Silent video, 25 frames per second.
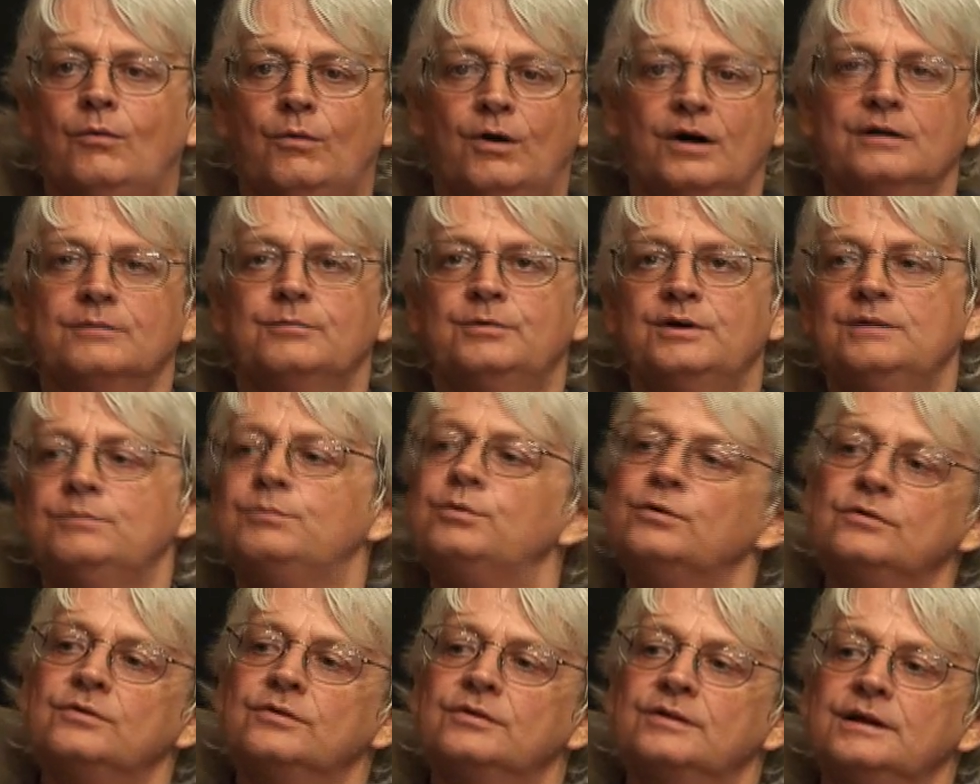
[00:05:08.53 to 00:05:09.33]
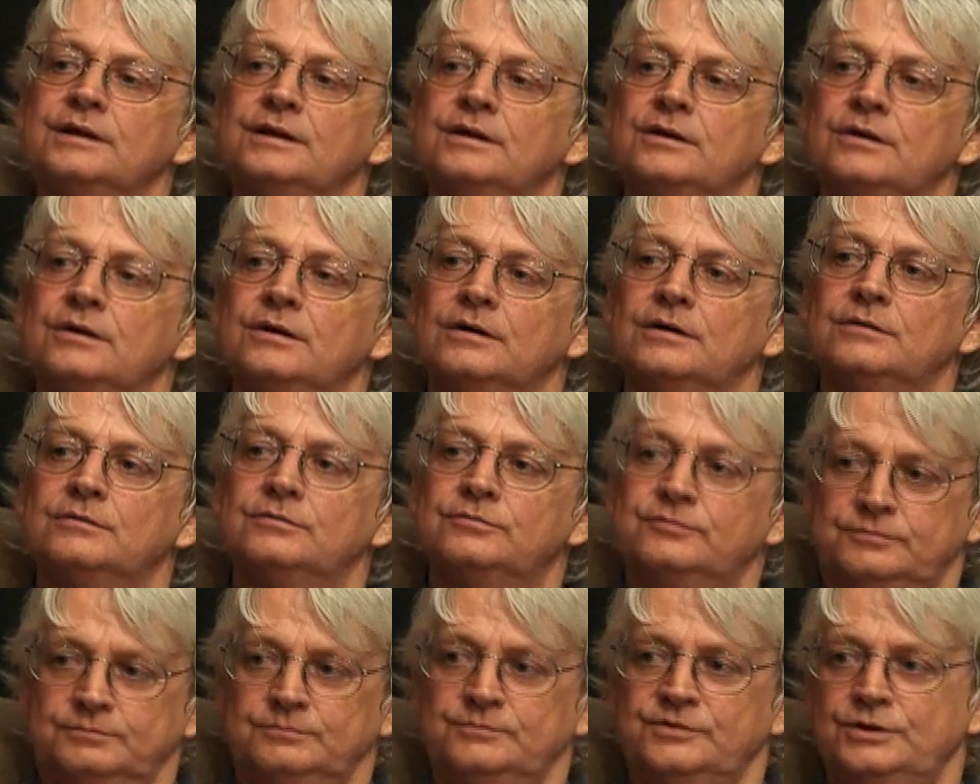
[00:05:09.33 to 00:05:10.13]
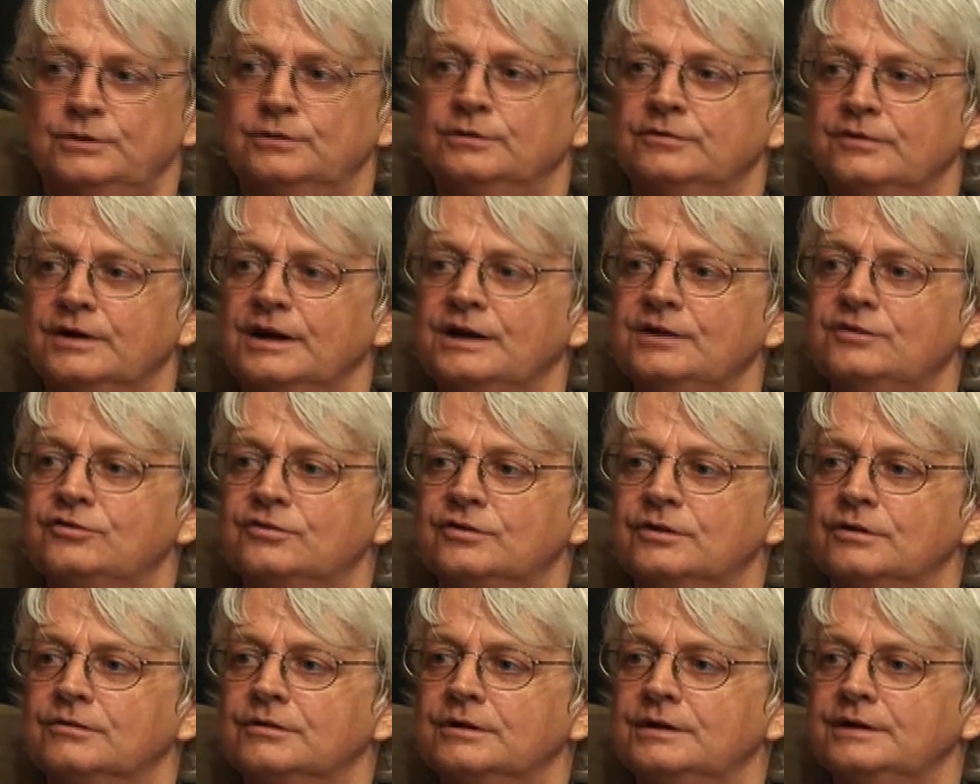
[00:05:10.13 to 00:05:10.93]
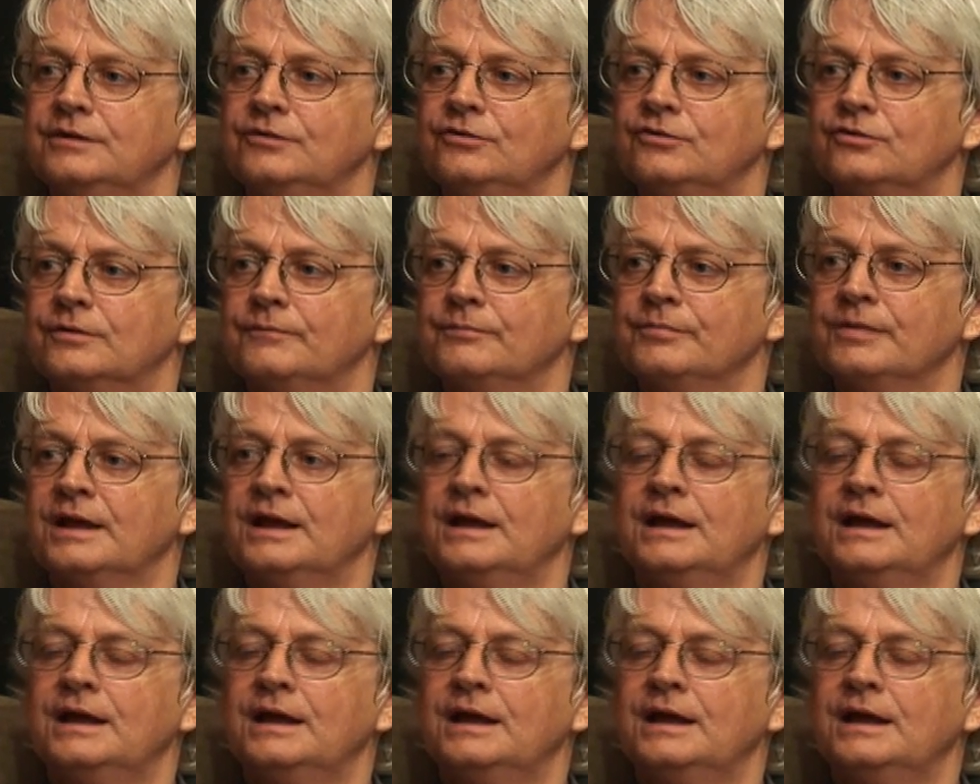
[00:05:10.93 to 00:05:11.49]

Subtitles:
What people think of you have H degrees.